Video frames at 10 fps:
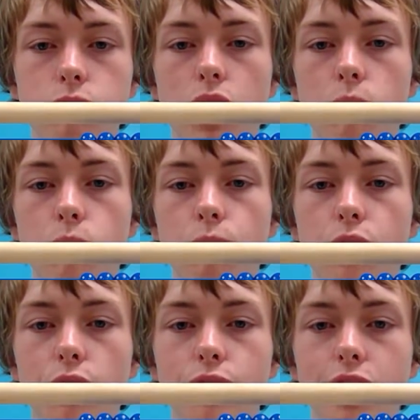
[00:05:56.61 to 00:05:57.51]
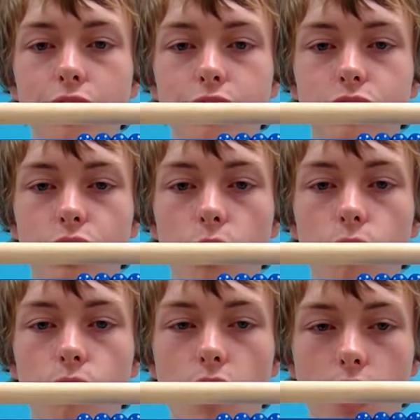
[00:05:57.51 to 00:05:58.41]
problem you have done
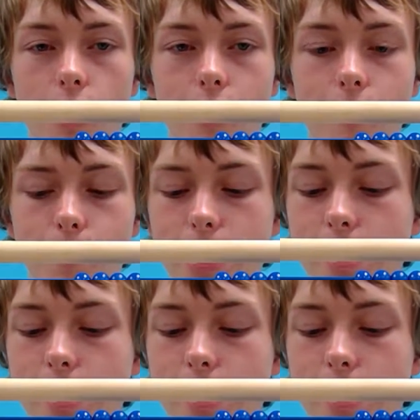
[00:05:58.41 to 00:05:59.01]
so far.